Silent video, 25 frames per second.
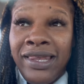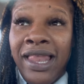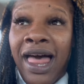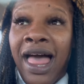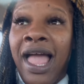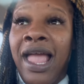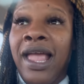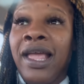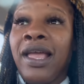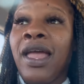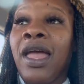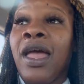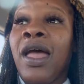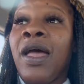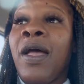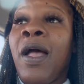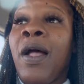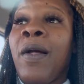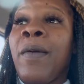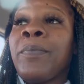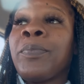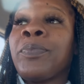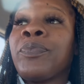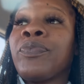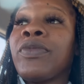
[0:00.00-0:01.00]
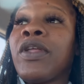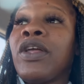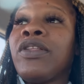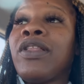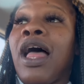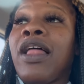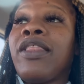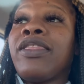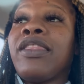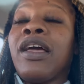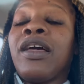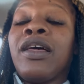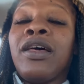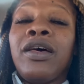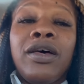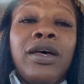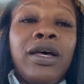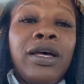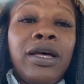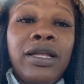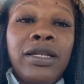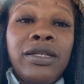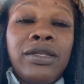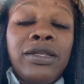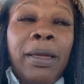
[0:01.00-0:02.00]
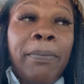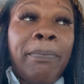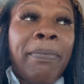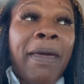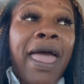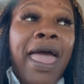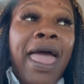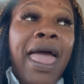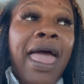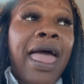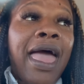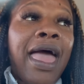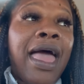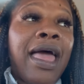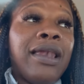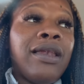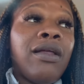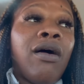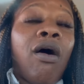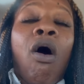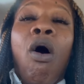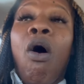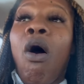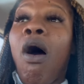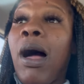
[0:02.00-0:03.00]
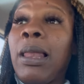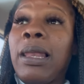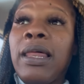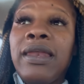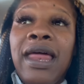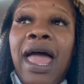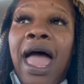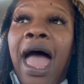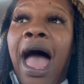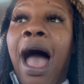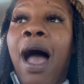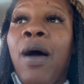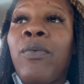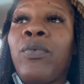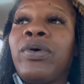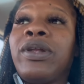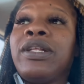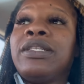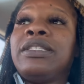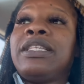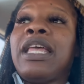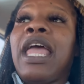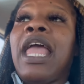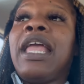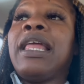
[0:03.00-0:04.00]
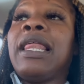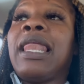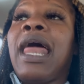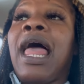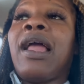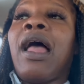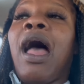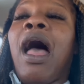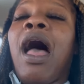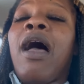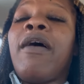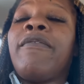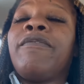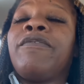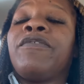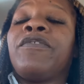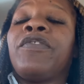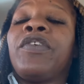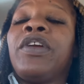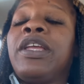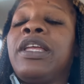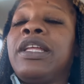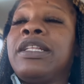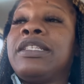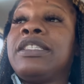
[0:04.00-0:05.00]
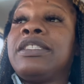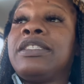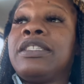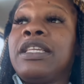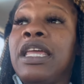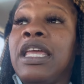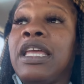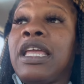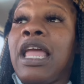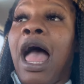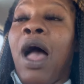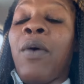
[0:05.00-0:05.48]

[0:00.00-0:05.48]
like, the good, the bad, all of that, I want to take it. Like, I'm freaking sick.